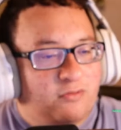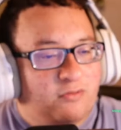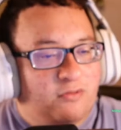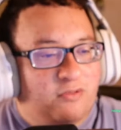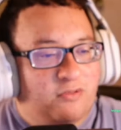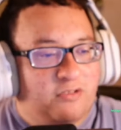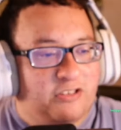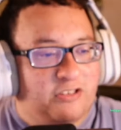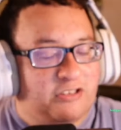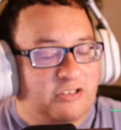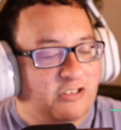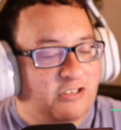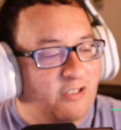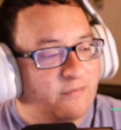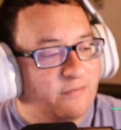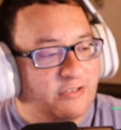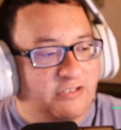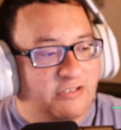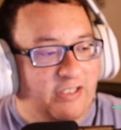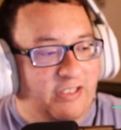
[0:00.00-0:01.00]

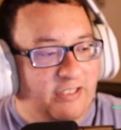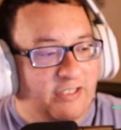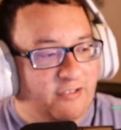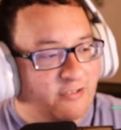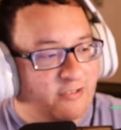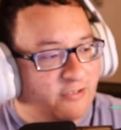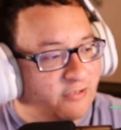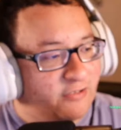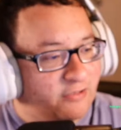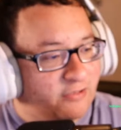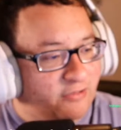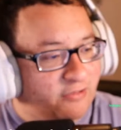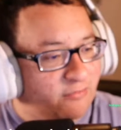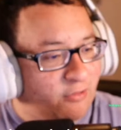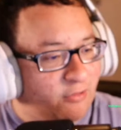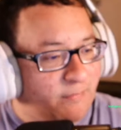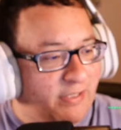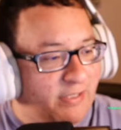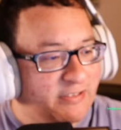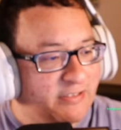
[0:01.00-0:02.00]
discovers that her
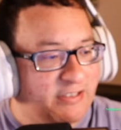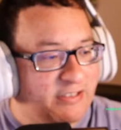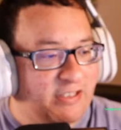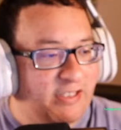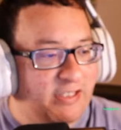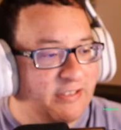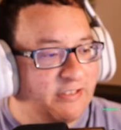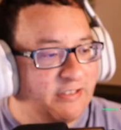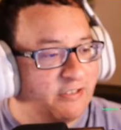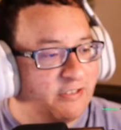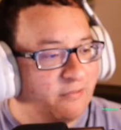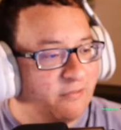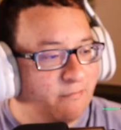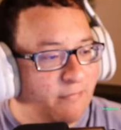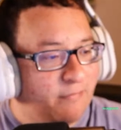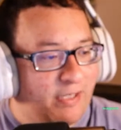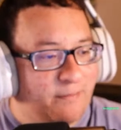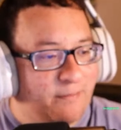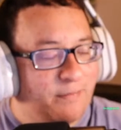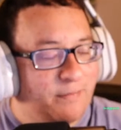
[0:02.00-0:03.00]
romantic ideal
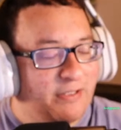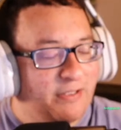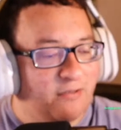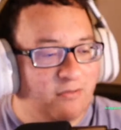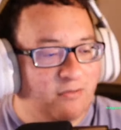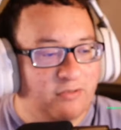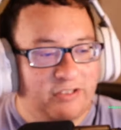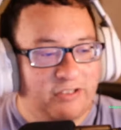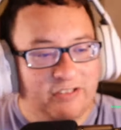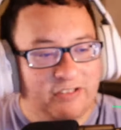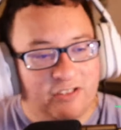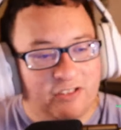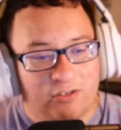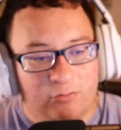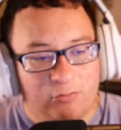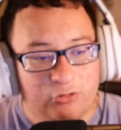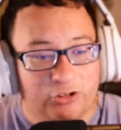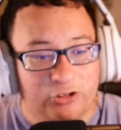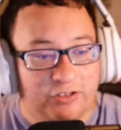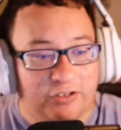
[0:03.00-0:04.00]
may be only an
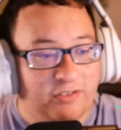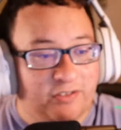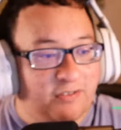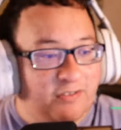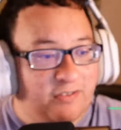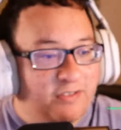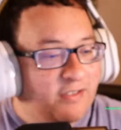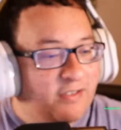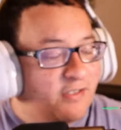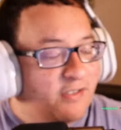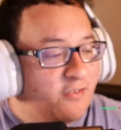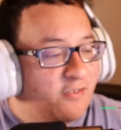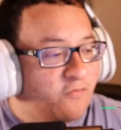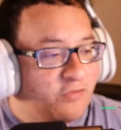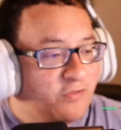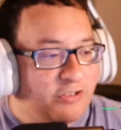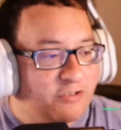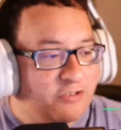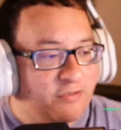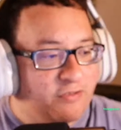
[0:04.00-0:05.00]
illusion.
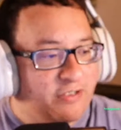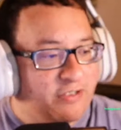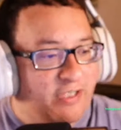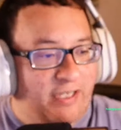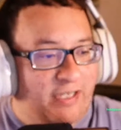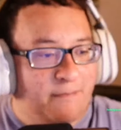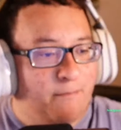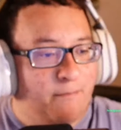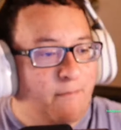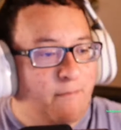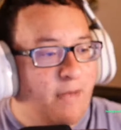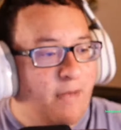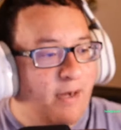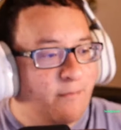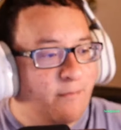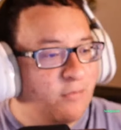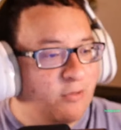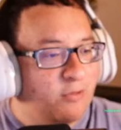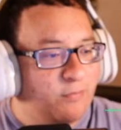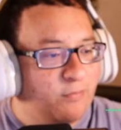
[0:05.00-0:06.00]
Featuring a
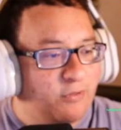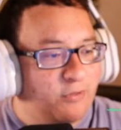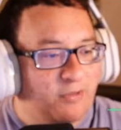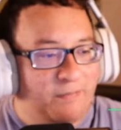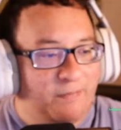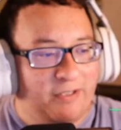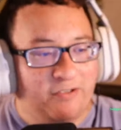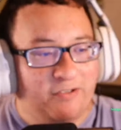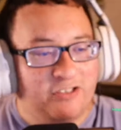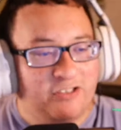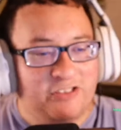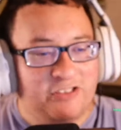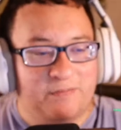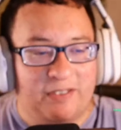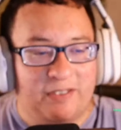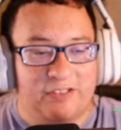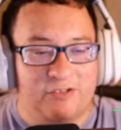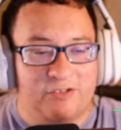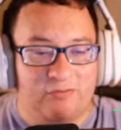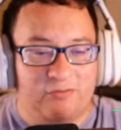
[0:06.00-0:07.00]
memorable appearance
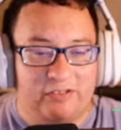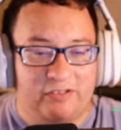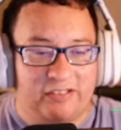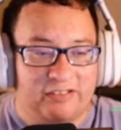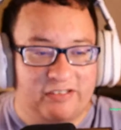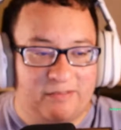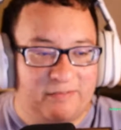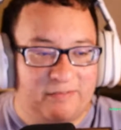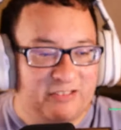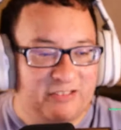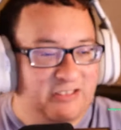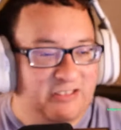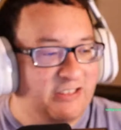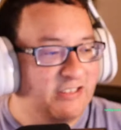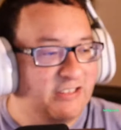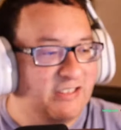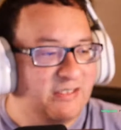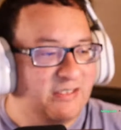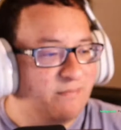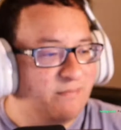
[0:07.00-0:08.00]
by Giulietta
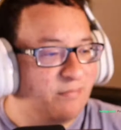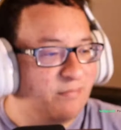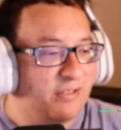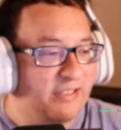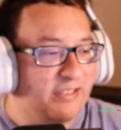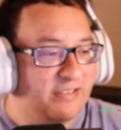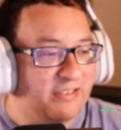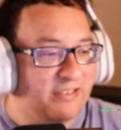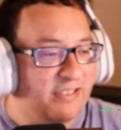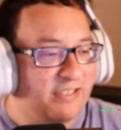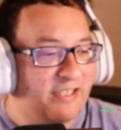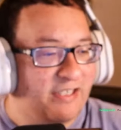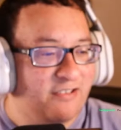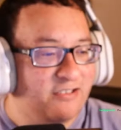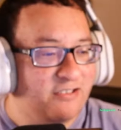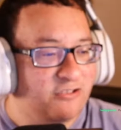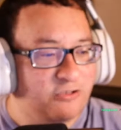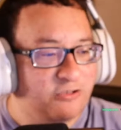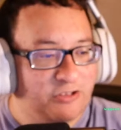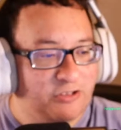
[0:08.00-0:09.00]
Massina, playing the
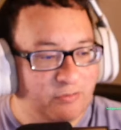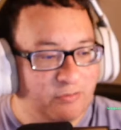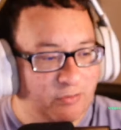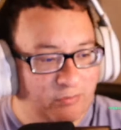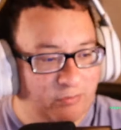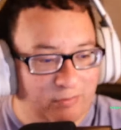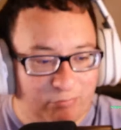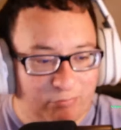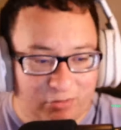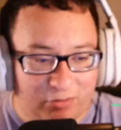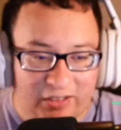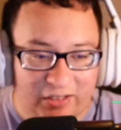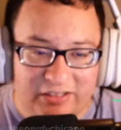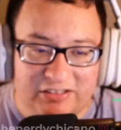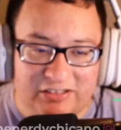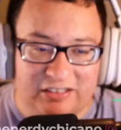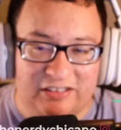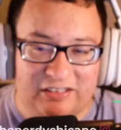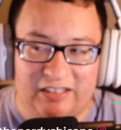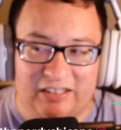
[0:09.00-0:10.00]
character she would
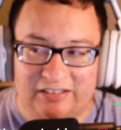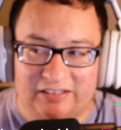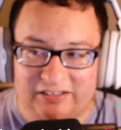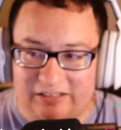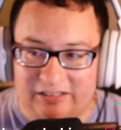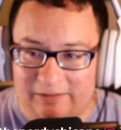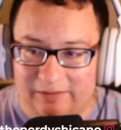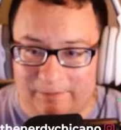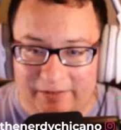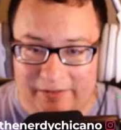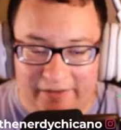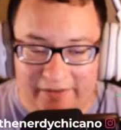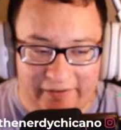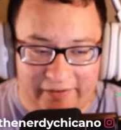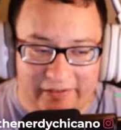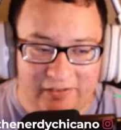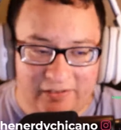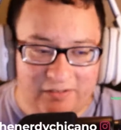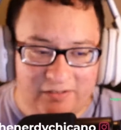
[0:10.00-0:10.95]
reprise in Nights of Cabiria,